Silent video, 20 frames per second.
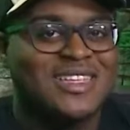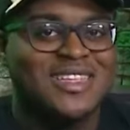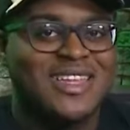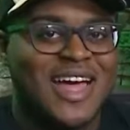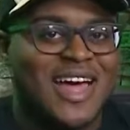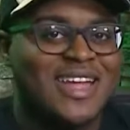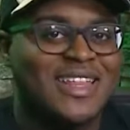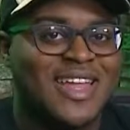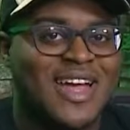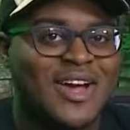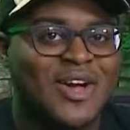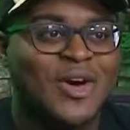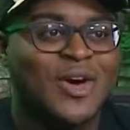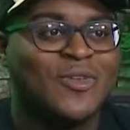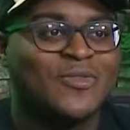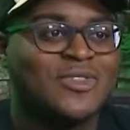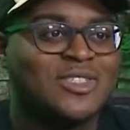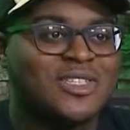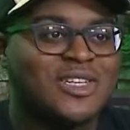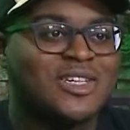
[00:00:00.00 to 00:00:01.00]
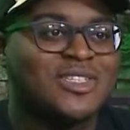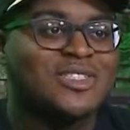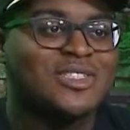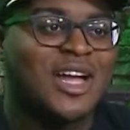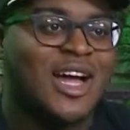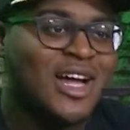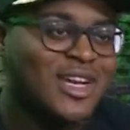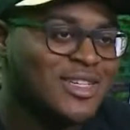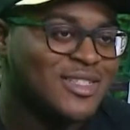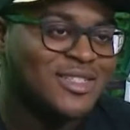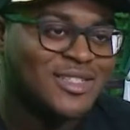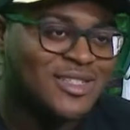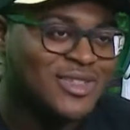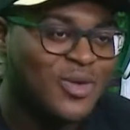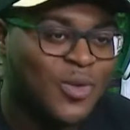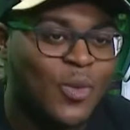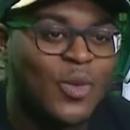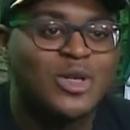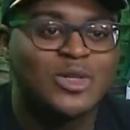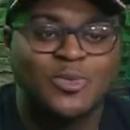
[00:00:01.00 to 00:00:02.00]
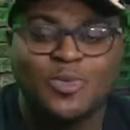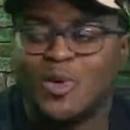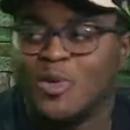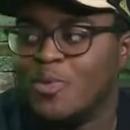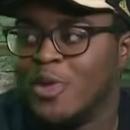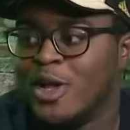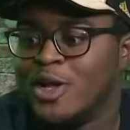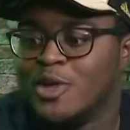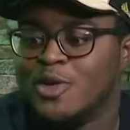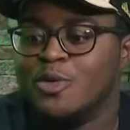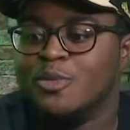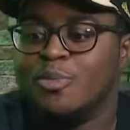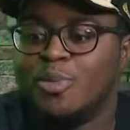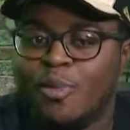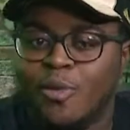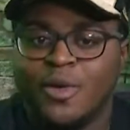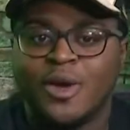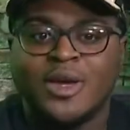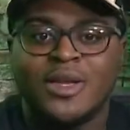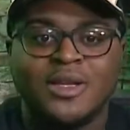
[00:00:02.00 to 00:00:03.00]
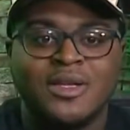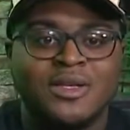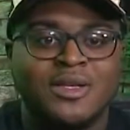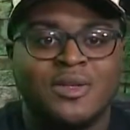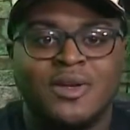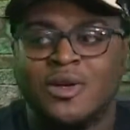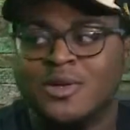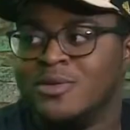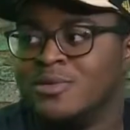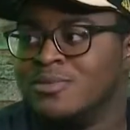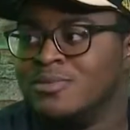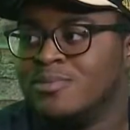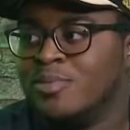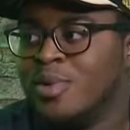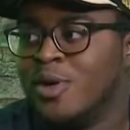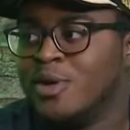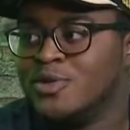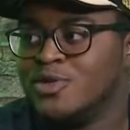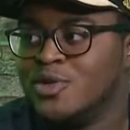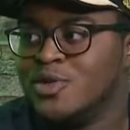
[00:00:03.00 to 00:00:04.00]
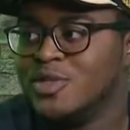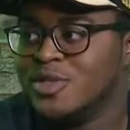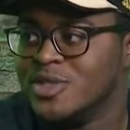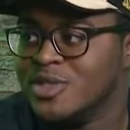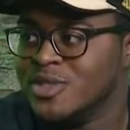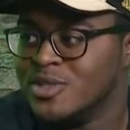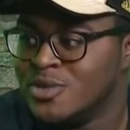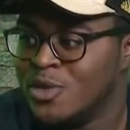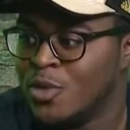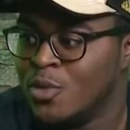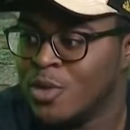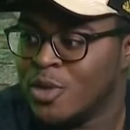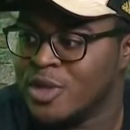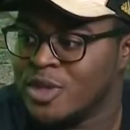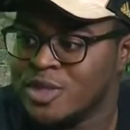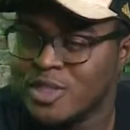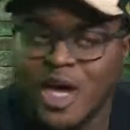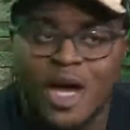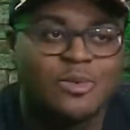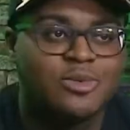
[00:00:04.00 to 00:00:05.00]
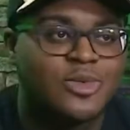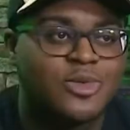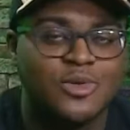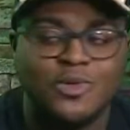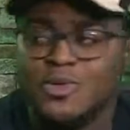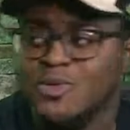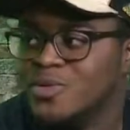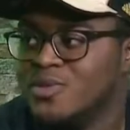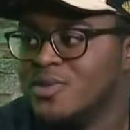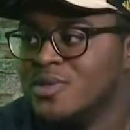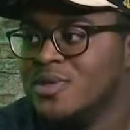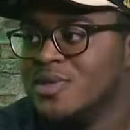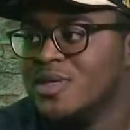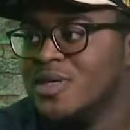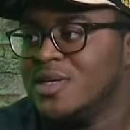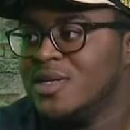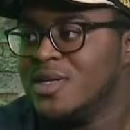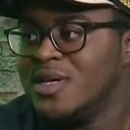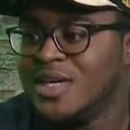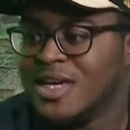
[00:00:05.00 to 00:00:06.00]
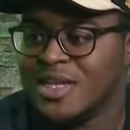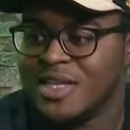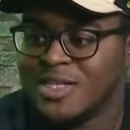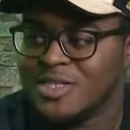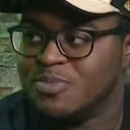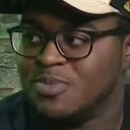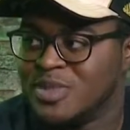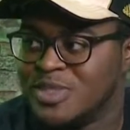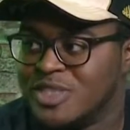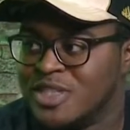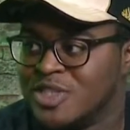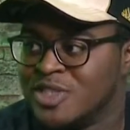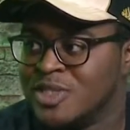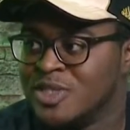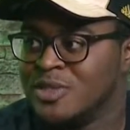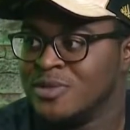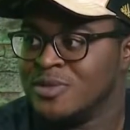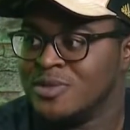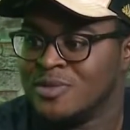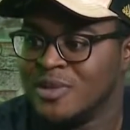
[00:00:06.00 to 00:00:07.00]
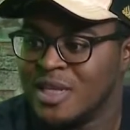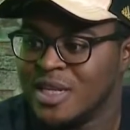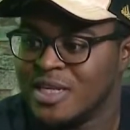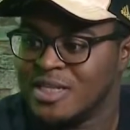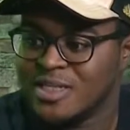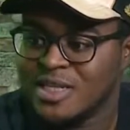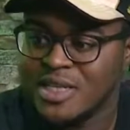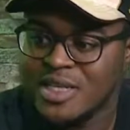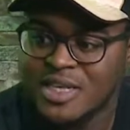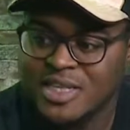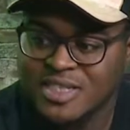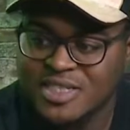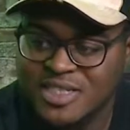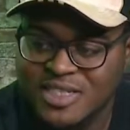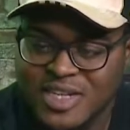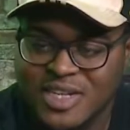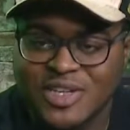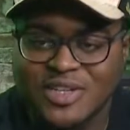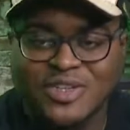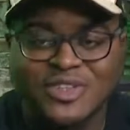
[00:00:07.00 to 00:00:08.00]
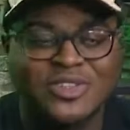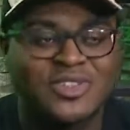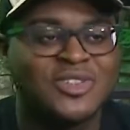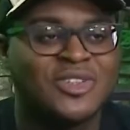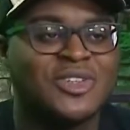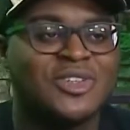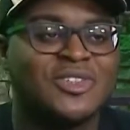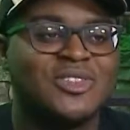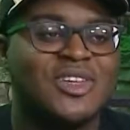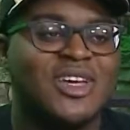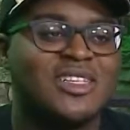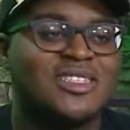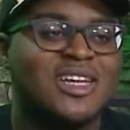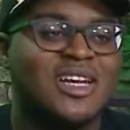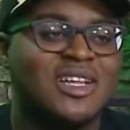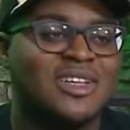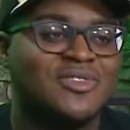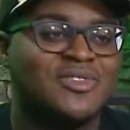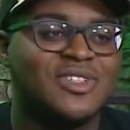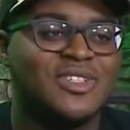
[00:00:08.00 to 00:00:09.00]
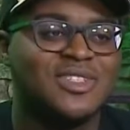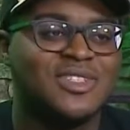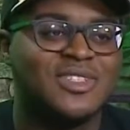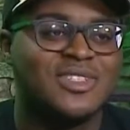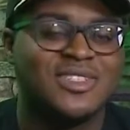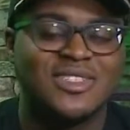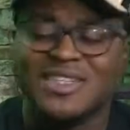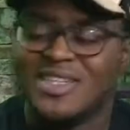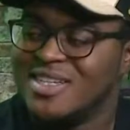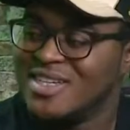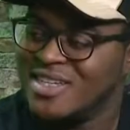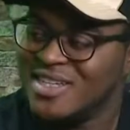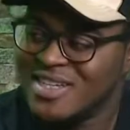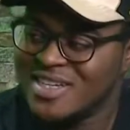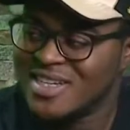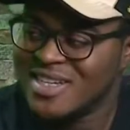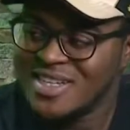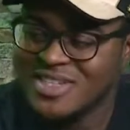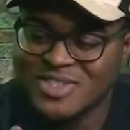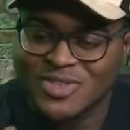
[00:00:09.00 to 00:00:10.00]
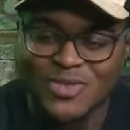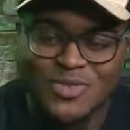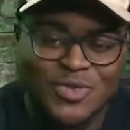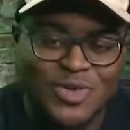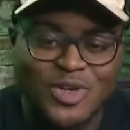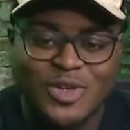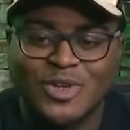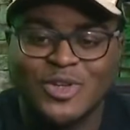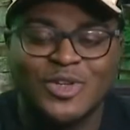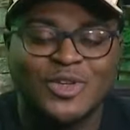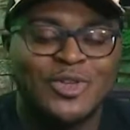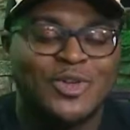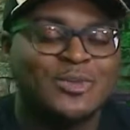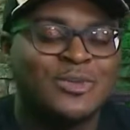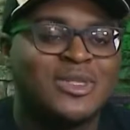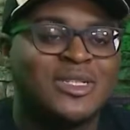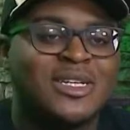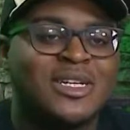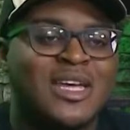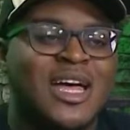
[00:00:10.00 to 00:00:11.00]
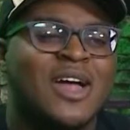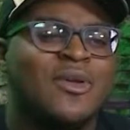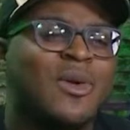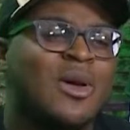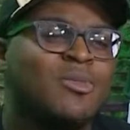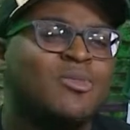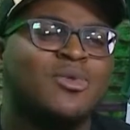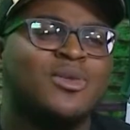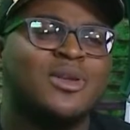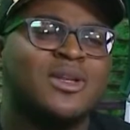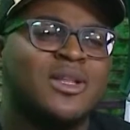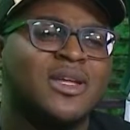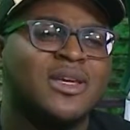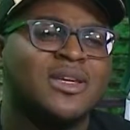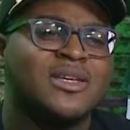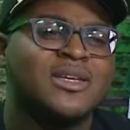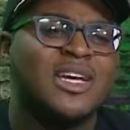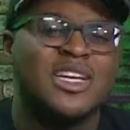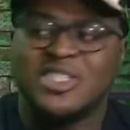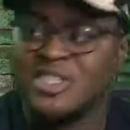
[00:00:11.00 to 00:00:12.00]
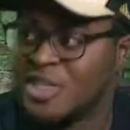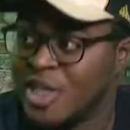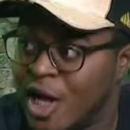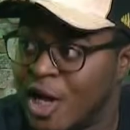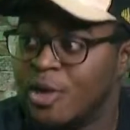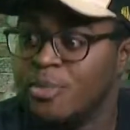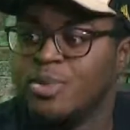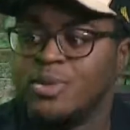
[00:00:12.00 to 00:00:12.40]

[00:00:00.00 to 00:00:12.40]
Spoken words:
That conversation. Westbrook brought a good point. Paul George is one of the top two in his position. Leads the league in steals. So that's kind of it's a real. What I'm saying? How do I put it? Like a snub.